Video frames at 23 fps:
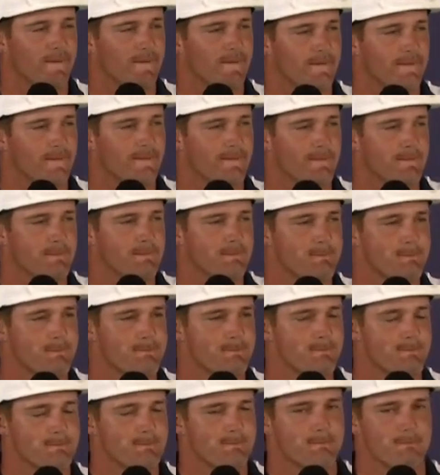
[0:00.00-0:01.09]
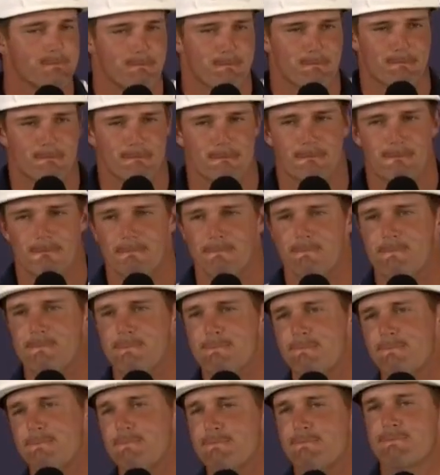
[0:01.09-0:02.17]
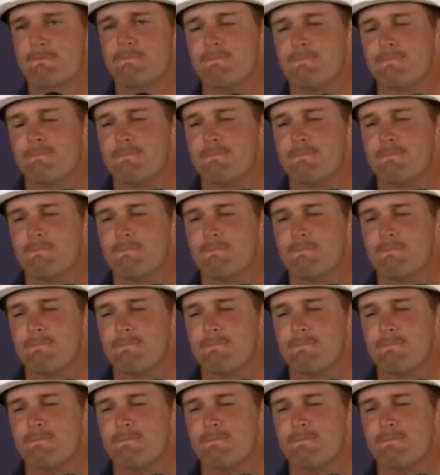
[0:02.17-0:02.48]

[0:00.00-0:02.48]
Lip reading: All right. Let's start at number three, please.